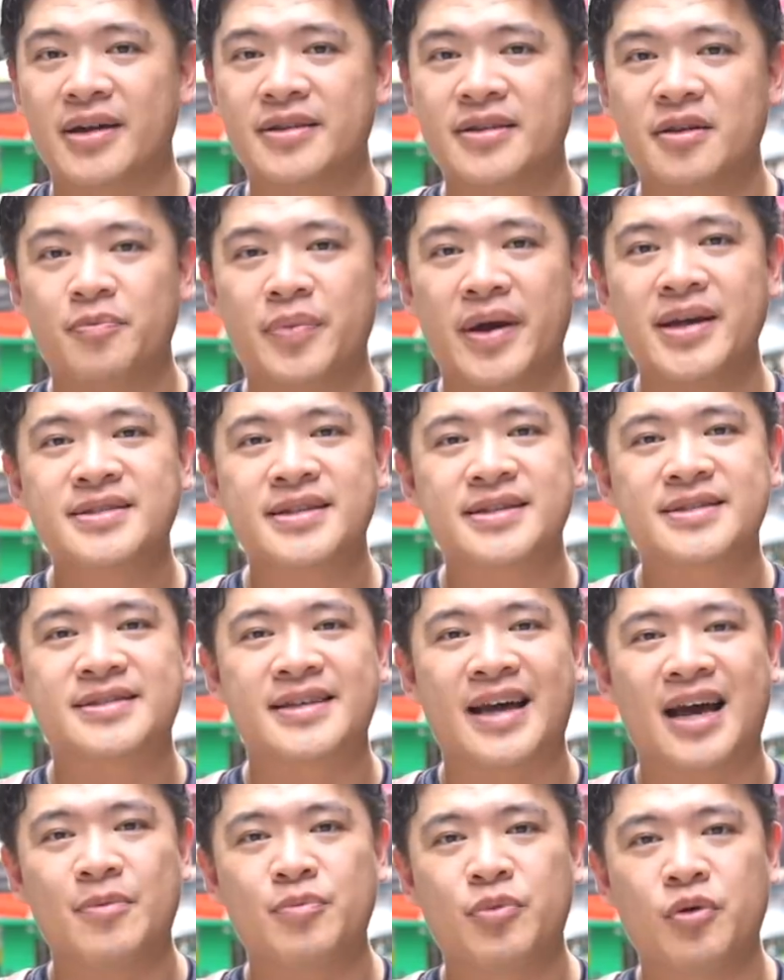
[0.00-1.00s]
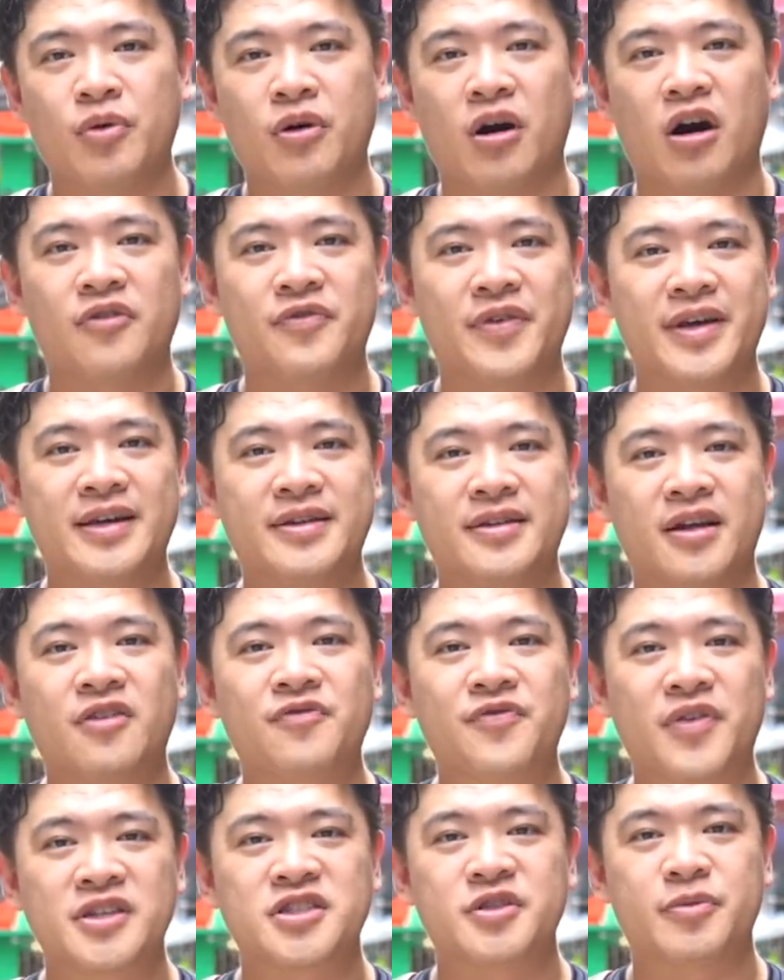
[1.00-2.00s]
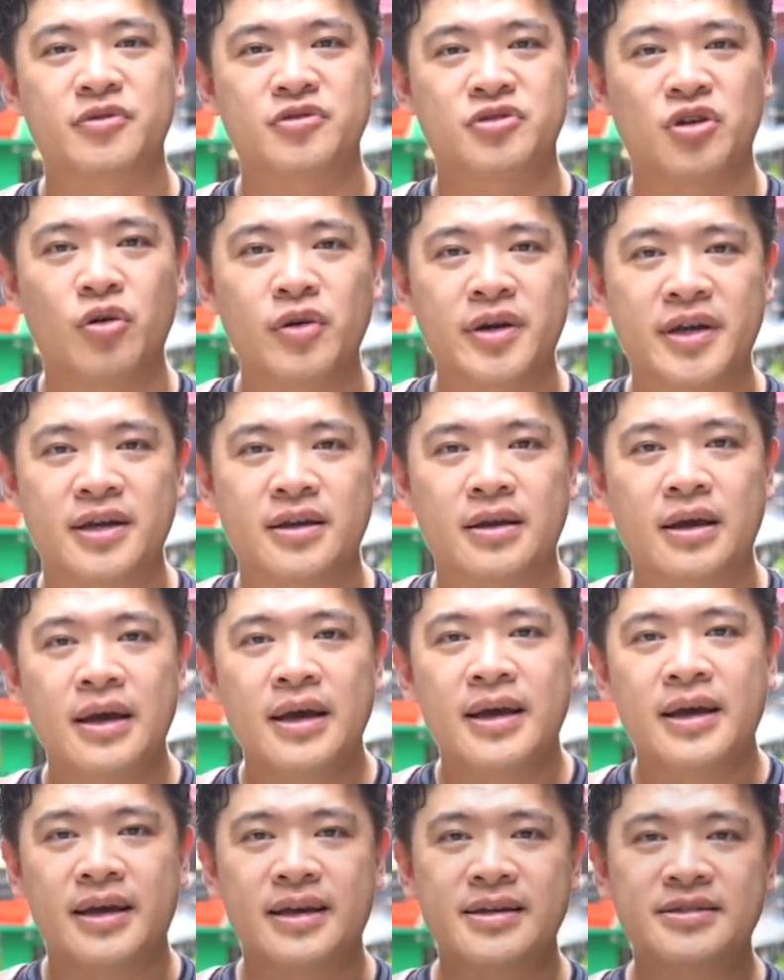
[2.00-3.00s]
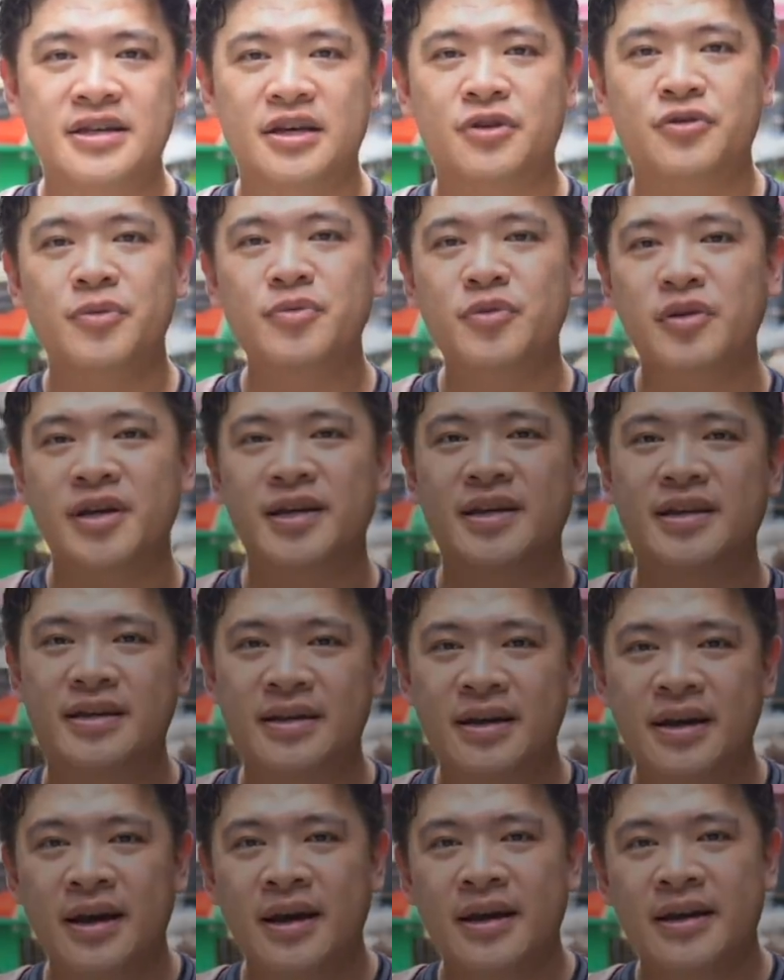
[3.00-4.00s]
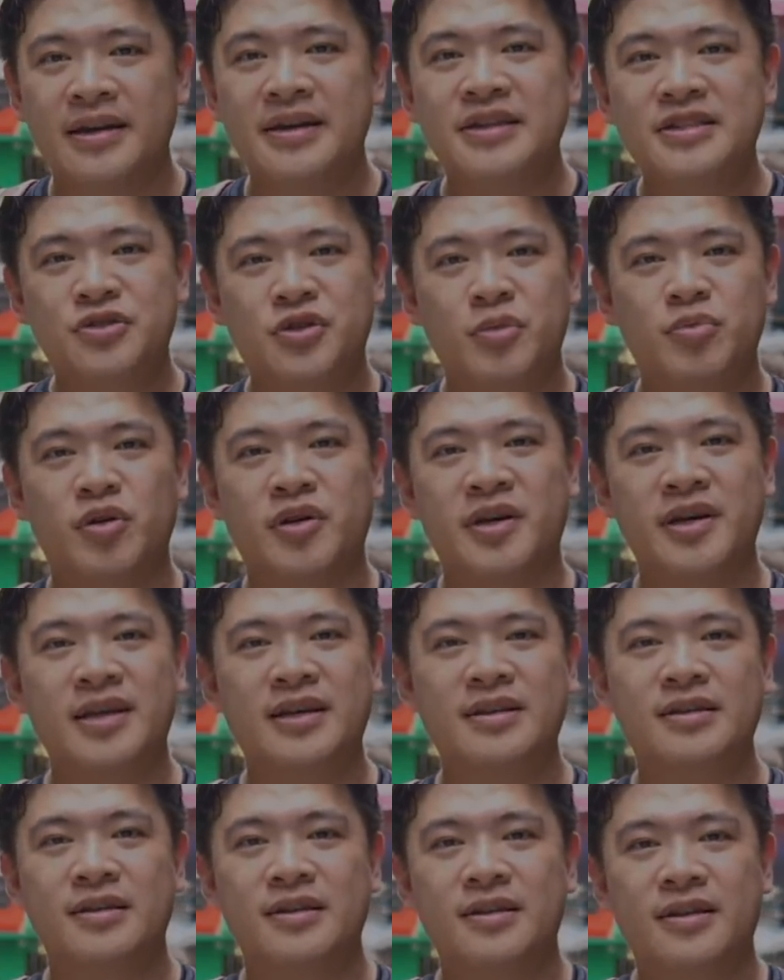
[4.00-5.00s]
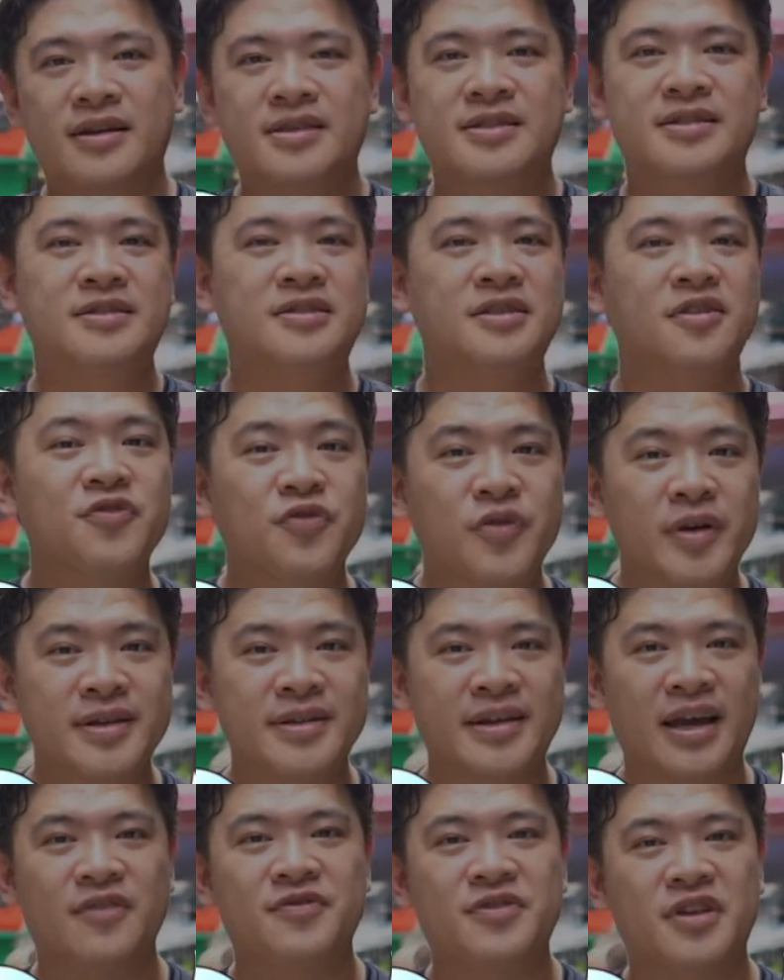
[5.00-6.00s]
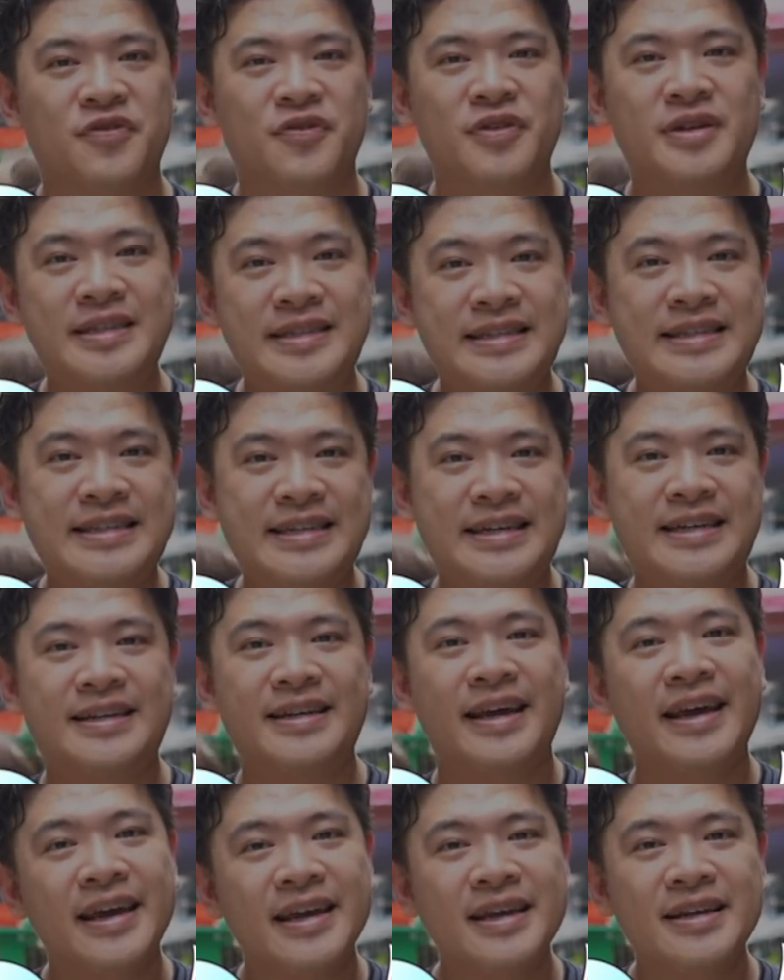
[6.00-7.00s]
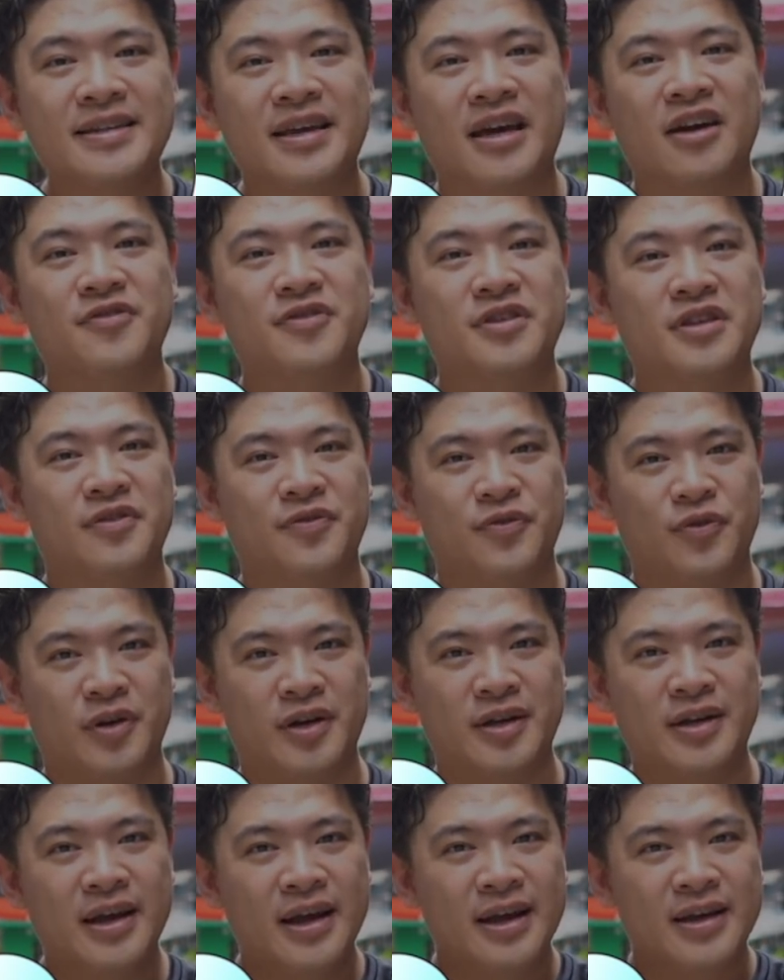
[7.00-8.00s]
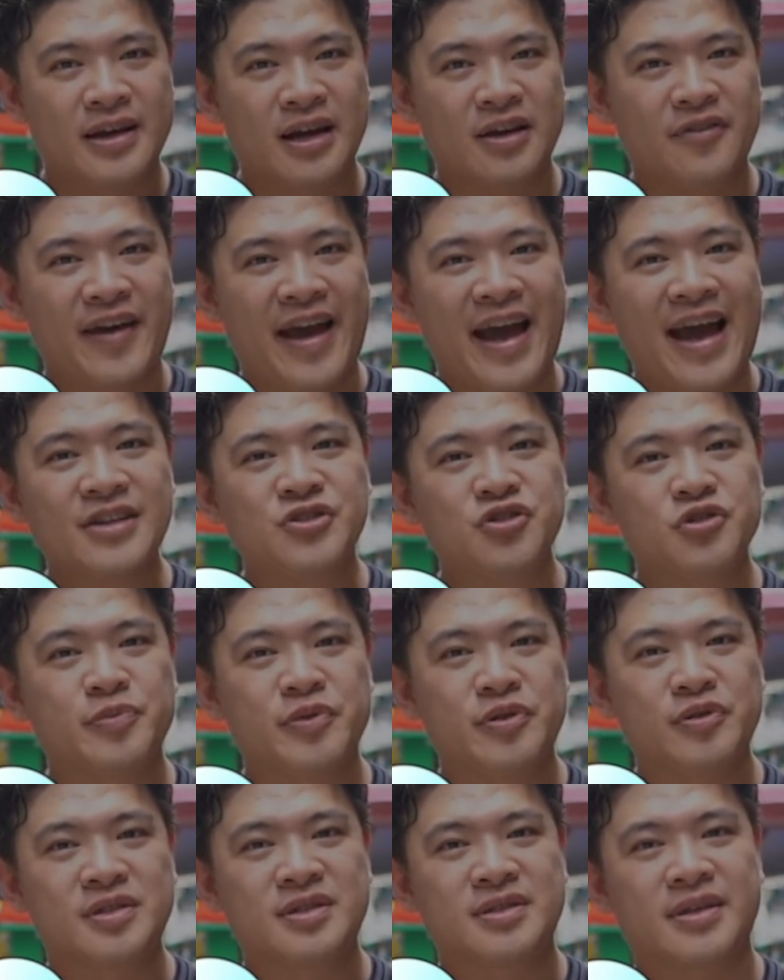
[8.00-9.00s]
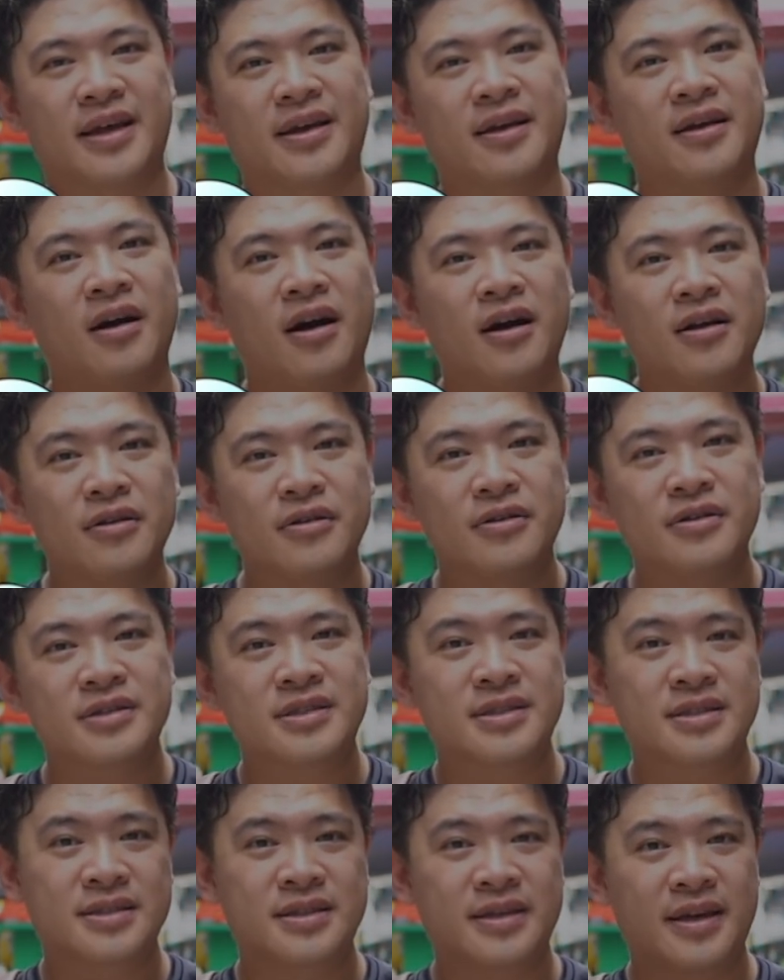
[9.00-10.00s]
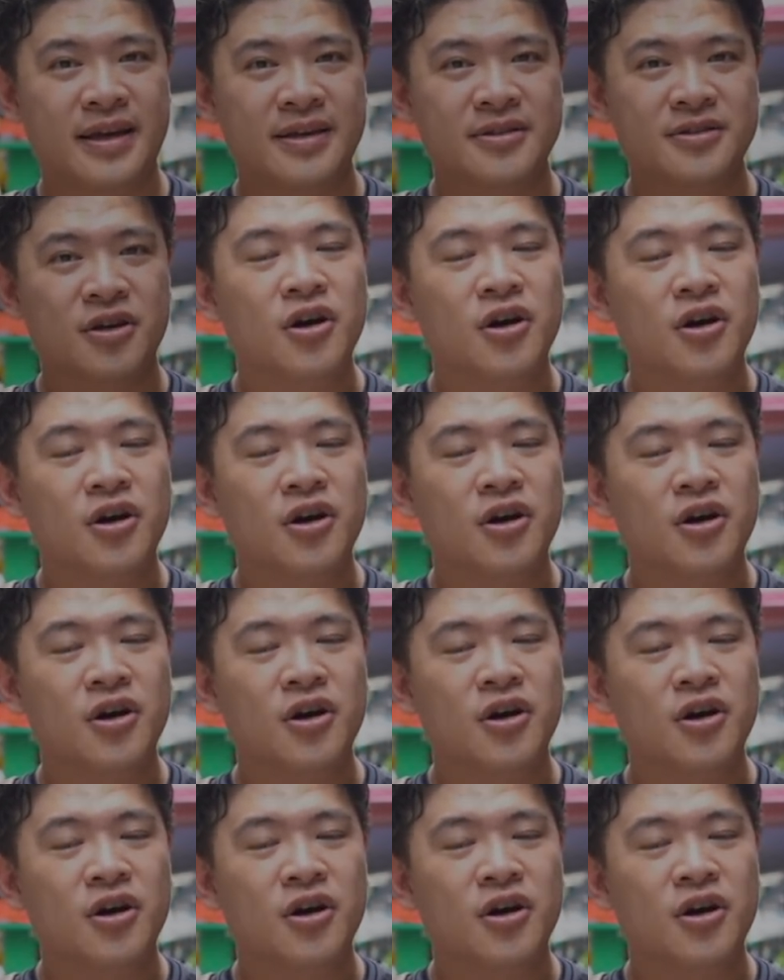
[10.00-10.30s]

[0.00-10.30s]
And the best example of a non-fungible token is a CryptoKitty. Each CryptoKitty looks different. They have different DNA. They have different kind of attributes like color, skin